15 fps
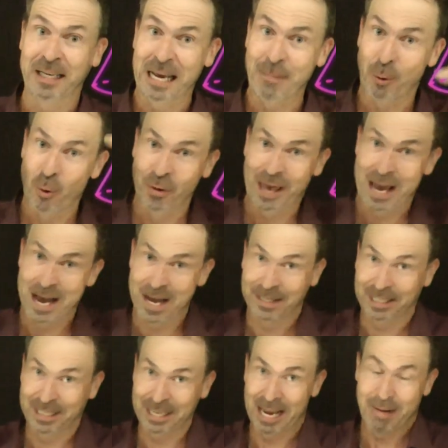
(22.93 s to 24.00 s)
Keep all the r's
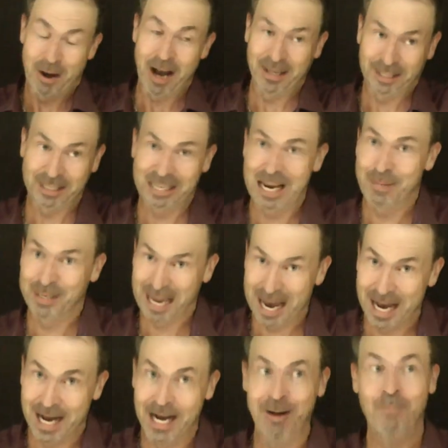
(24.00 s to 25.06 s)
the same, heights the same as
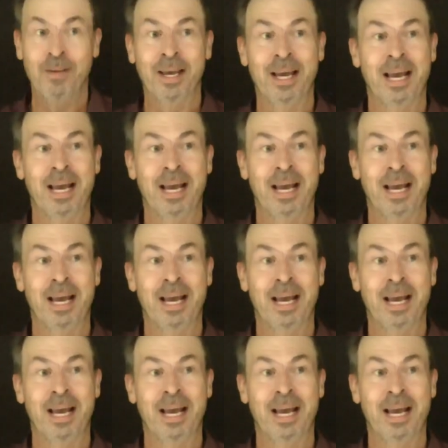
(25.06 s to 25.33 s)
r.